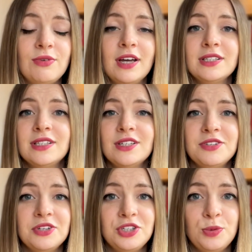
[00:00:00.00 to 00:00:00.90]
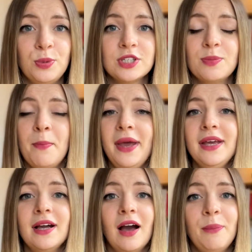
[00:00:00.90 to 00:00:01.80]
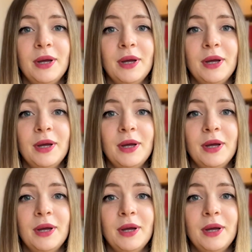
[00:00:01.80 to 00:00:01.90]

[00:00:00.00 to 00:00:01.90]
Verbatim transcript: dresses, the cheapest makeup,